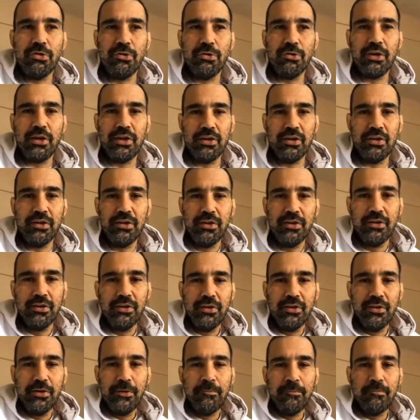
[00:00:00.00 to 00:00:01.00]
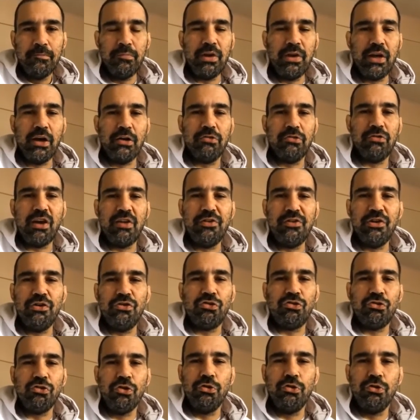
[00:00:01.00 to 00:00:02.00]
in no-gi, because
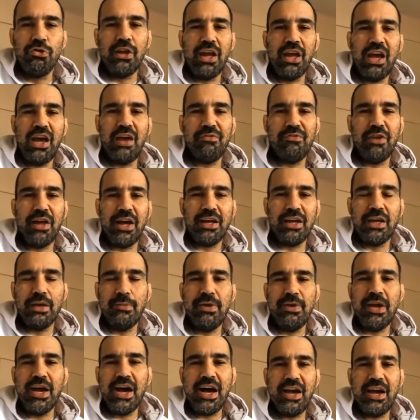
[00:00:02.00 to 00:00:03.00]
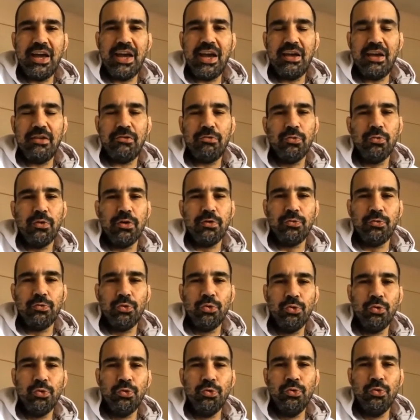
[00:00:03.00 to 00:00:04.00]
every show they have, like, EBI has one
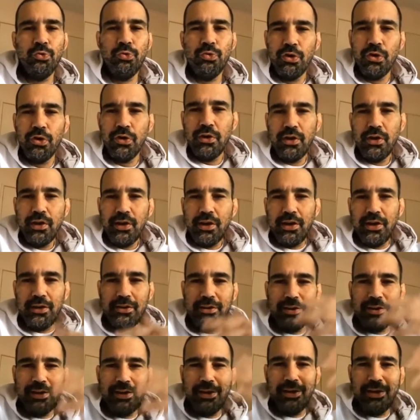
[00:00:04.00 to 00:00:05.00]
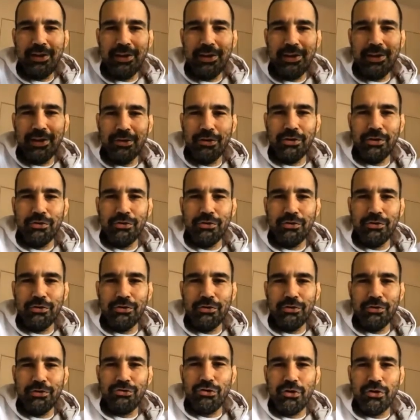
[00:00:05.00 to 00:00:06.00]
rule, and then another
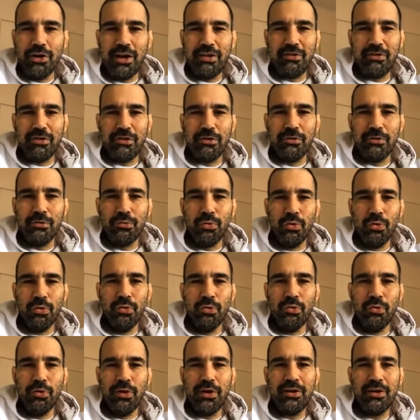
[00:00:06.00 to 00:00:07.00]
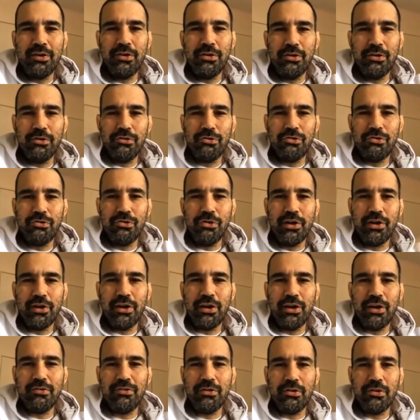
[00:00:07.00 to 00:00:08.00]
show has another rule, and another
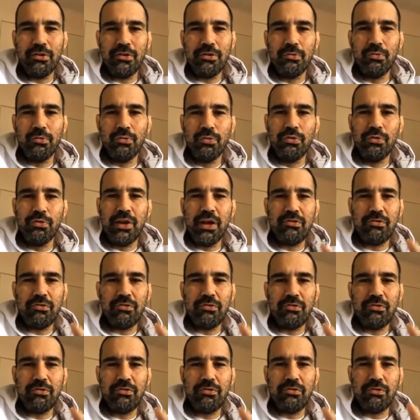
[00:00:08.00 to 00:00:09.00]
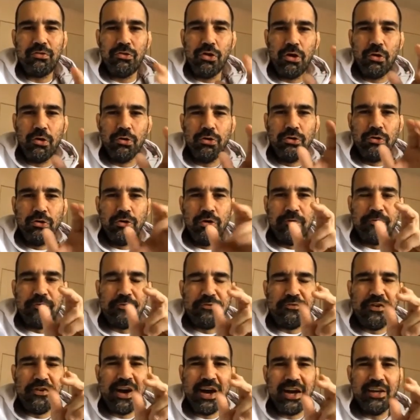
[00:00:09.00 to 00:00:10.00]
show has another rule. That's not
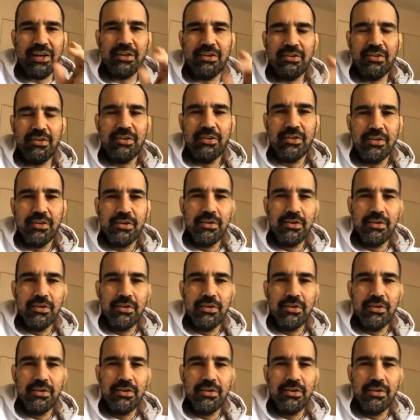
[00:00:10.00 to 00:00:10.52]
unified.